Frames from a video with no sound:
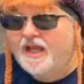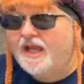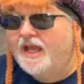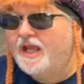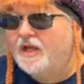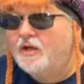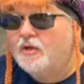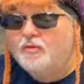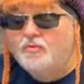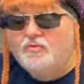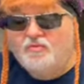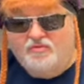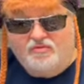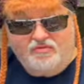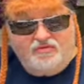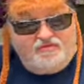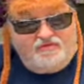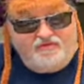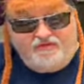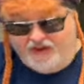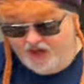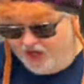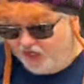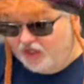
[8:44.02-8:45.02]
and
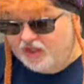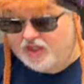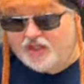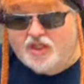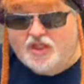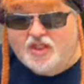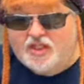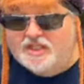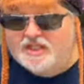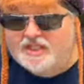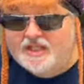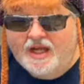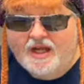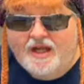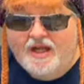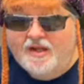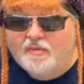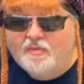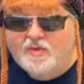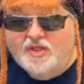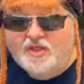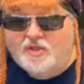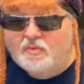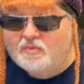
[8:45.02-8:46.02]
fairly good
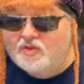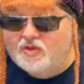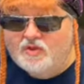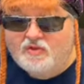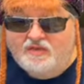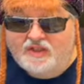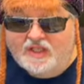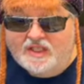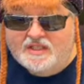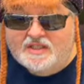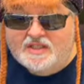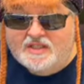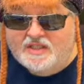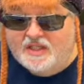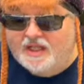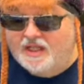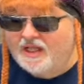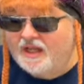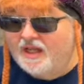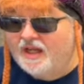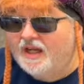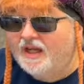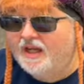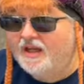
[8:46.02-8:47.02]
time at the movies,
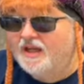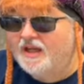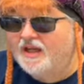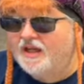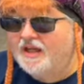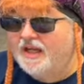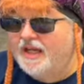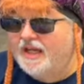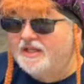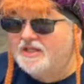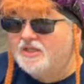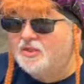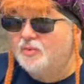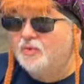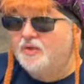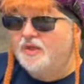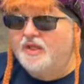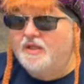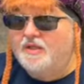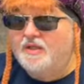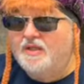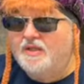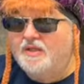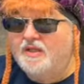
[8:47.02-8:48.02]
uh, as
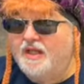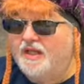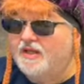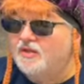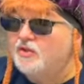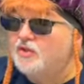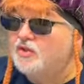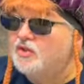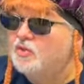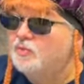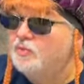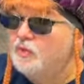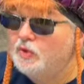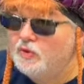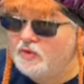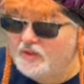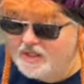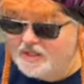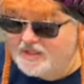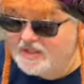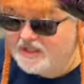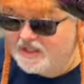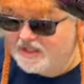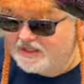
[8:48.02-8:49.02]
we enter spooky
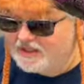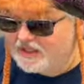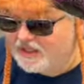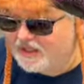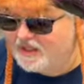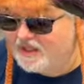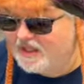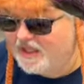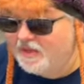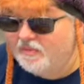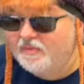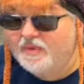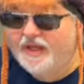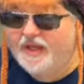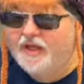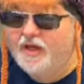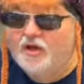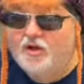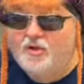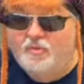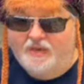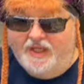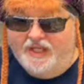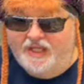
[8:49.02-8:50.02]
season, then by
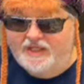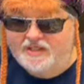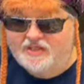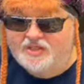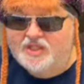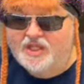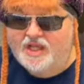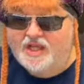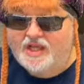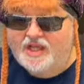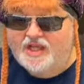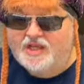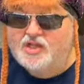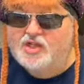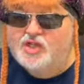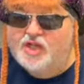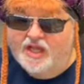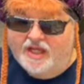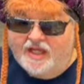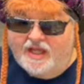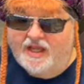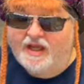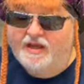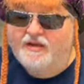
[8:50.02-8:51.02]
all means,
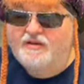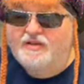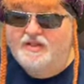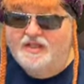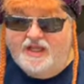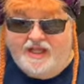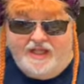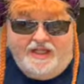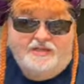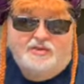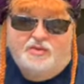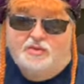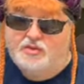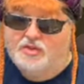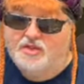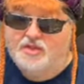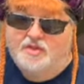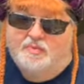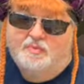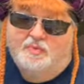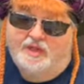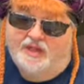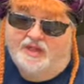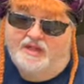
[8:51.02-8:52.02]
check out The
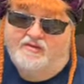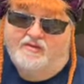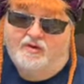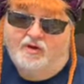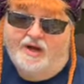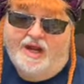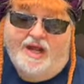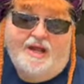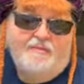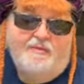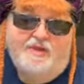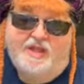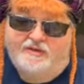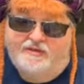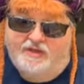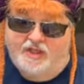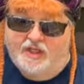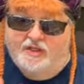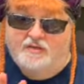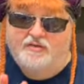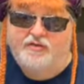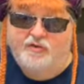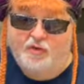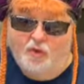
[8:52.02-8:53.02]
Exorcist Believer. I'm giving
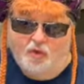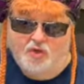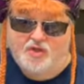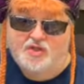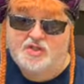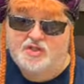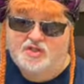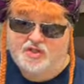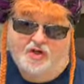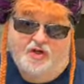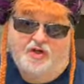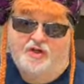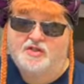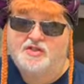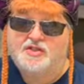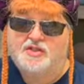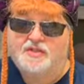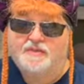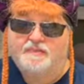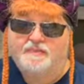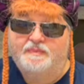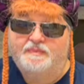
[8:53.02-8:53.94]
it four stars.